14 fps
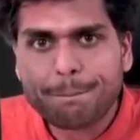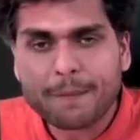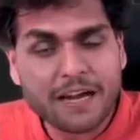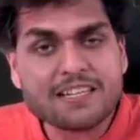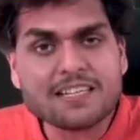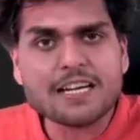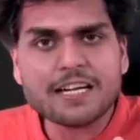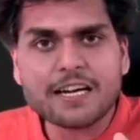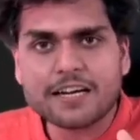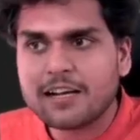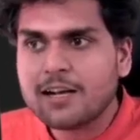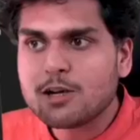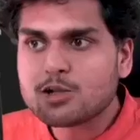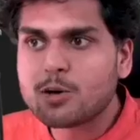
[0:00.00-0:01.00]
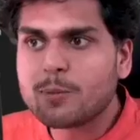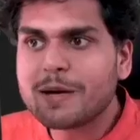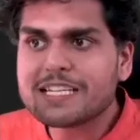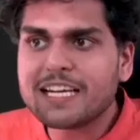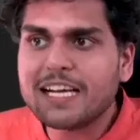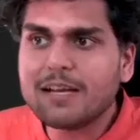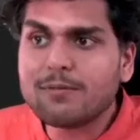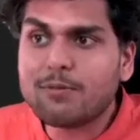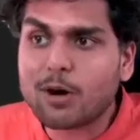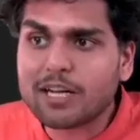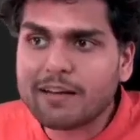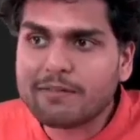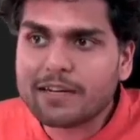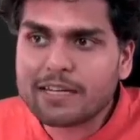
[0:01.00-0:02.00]
isn't it? So basically,
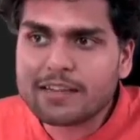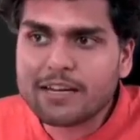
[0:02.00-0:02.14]
whatever the